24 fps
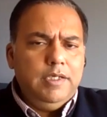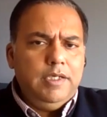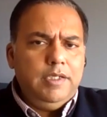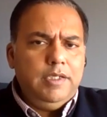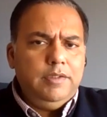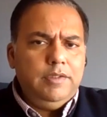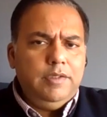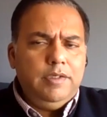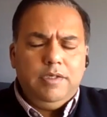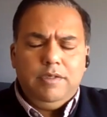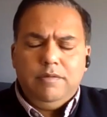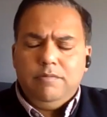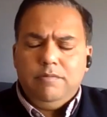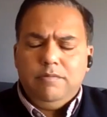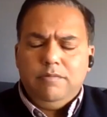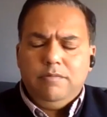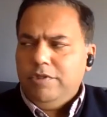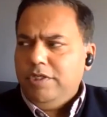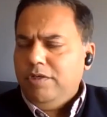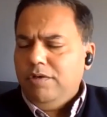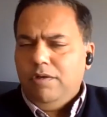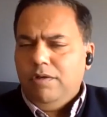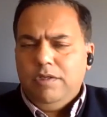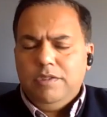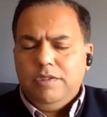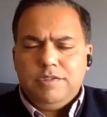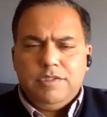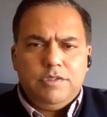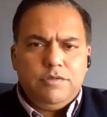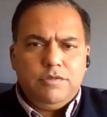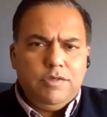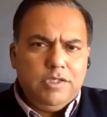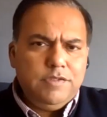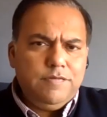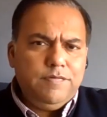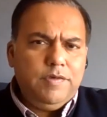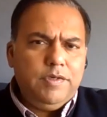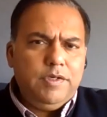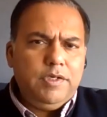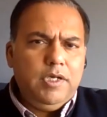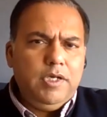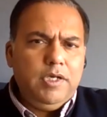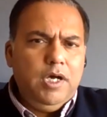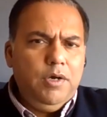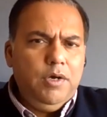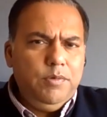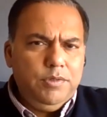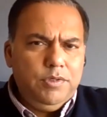in their what they call as a transfer
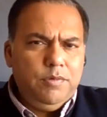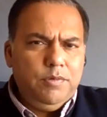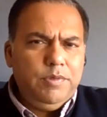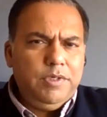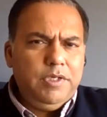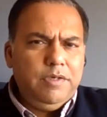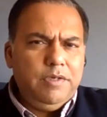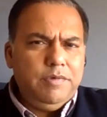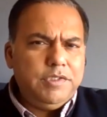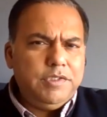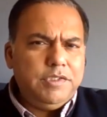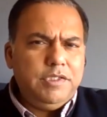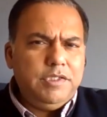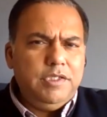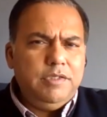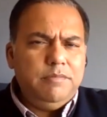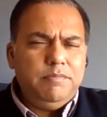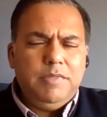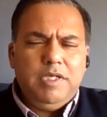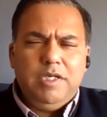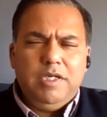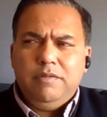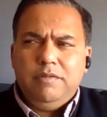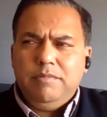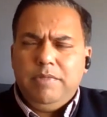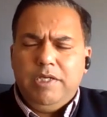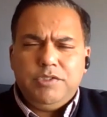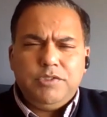account or whatever is the um,